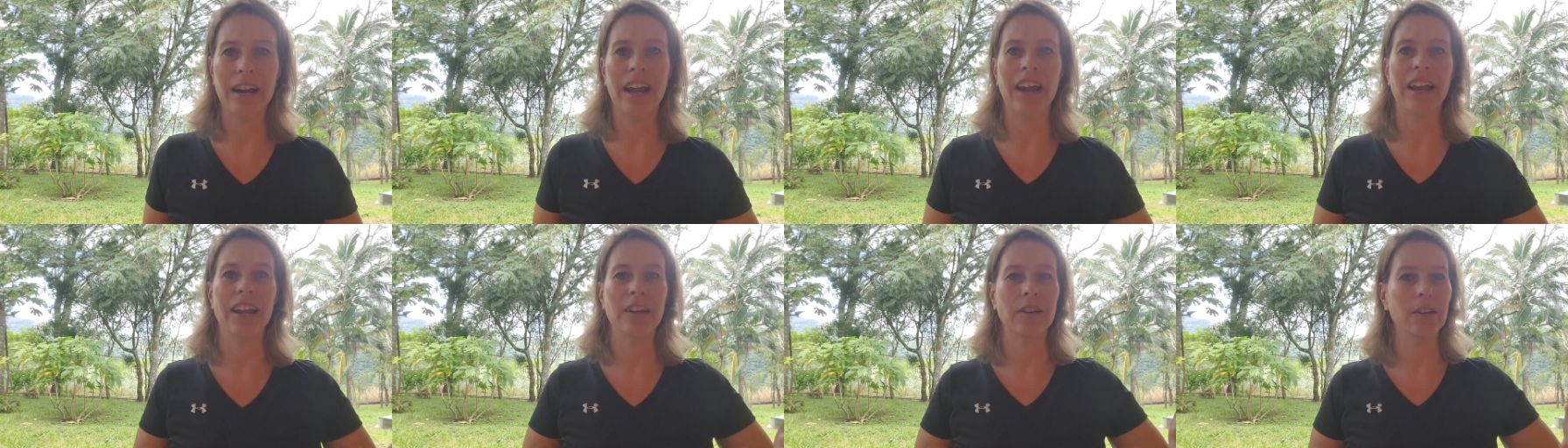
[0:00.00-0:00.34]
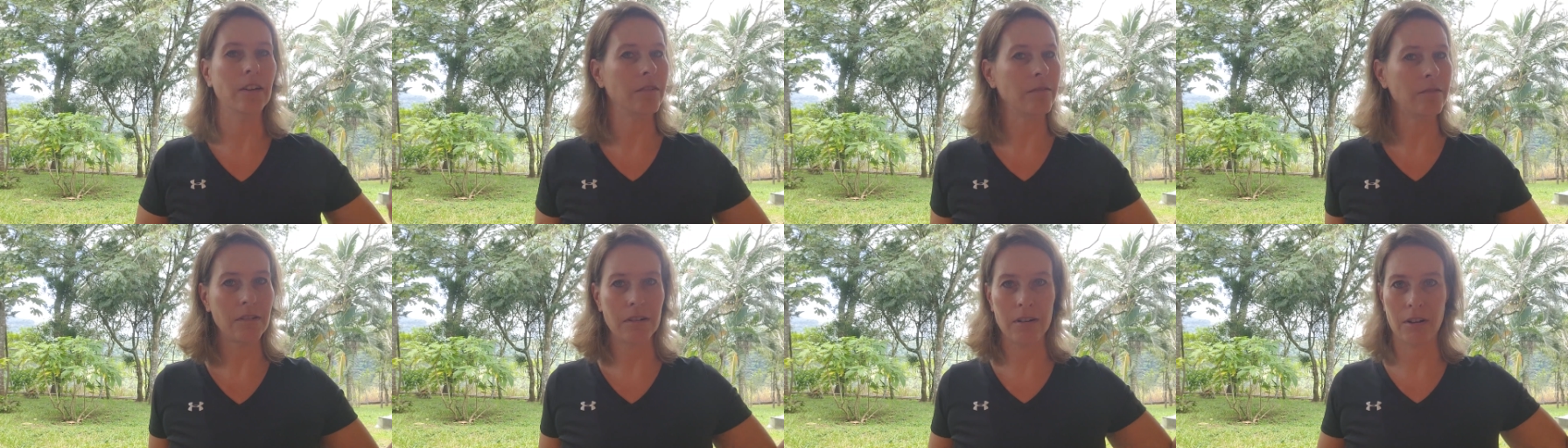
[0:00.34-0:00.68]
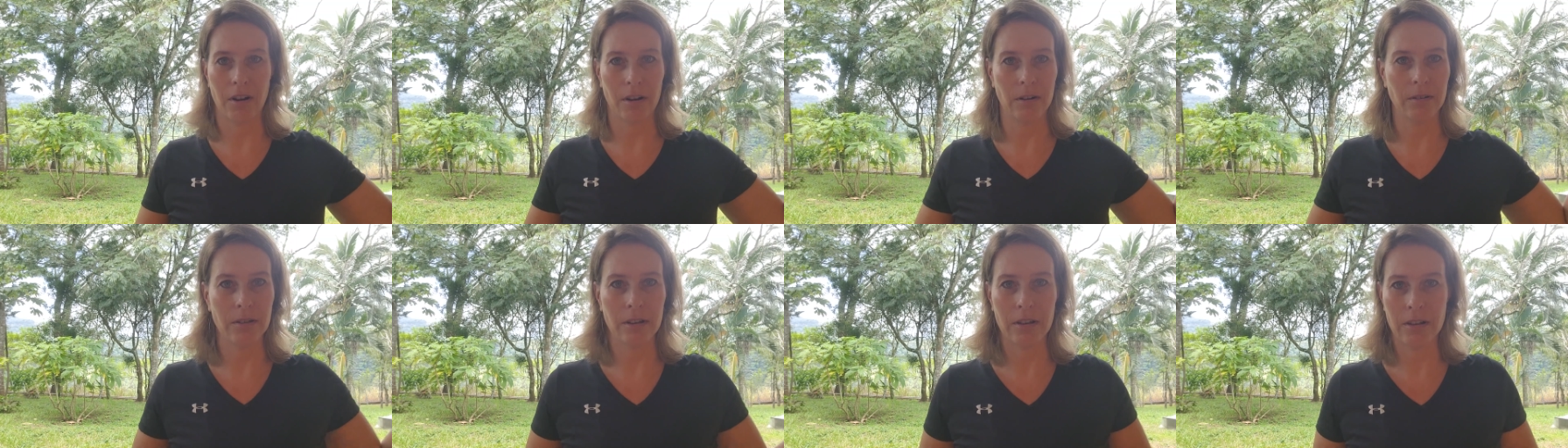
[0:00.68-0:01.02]
and
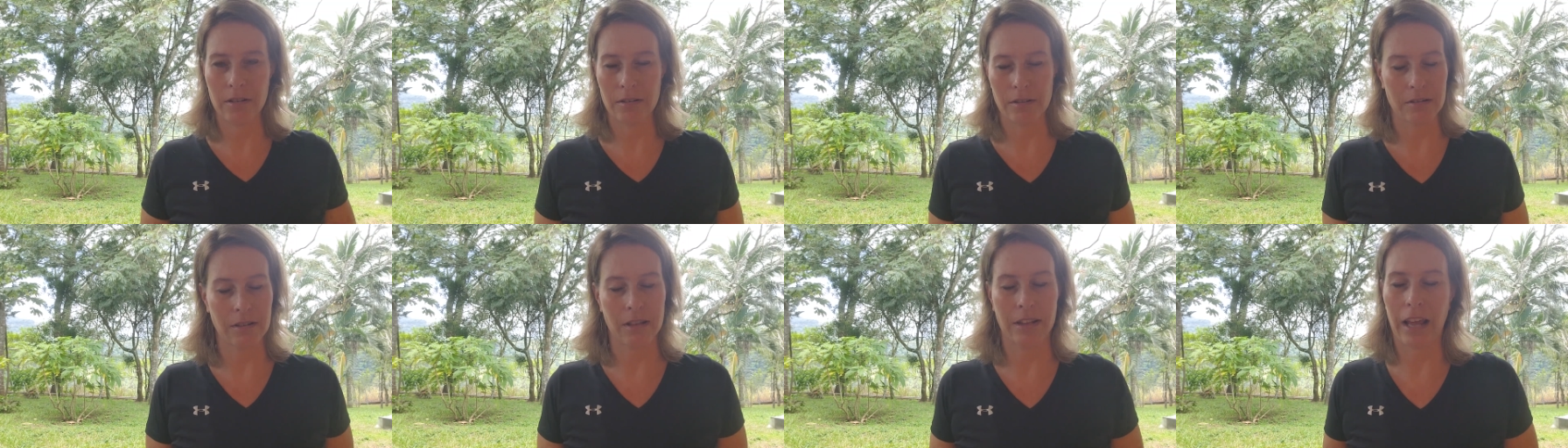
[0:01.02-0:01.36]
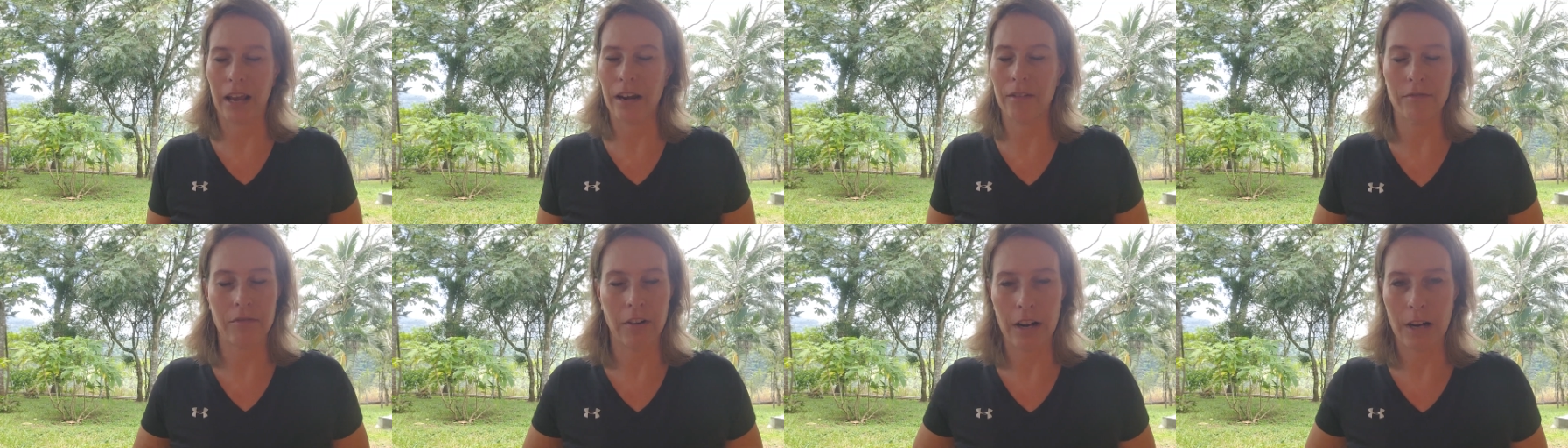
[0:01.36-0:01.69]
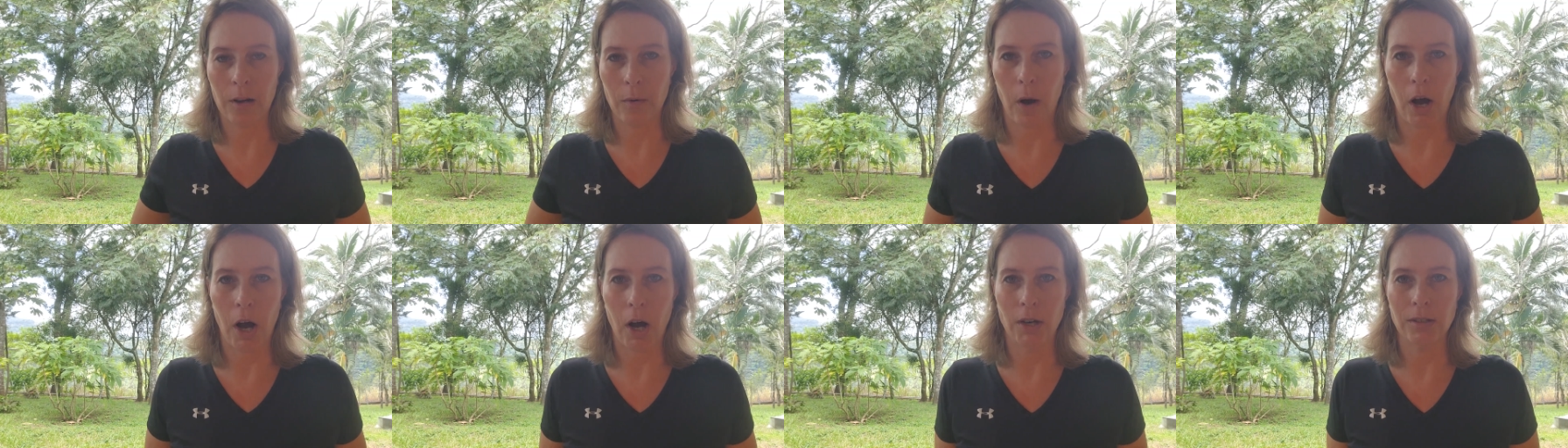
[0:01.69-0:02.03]
you could just get a free
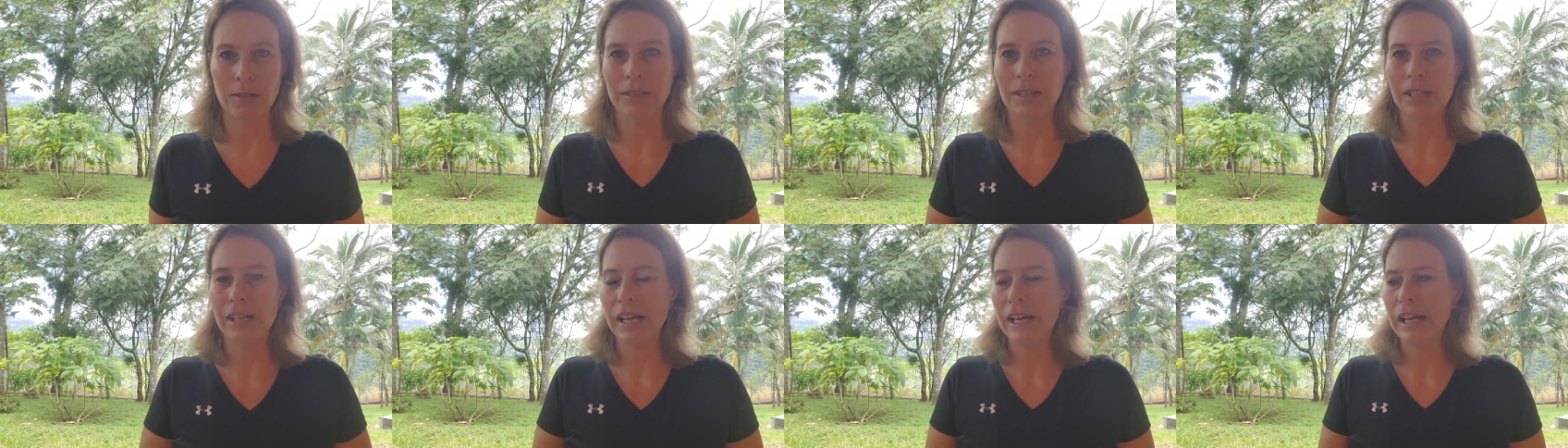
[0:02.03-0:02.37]
quote.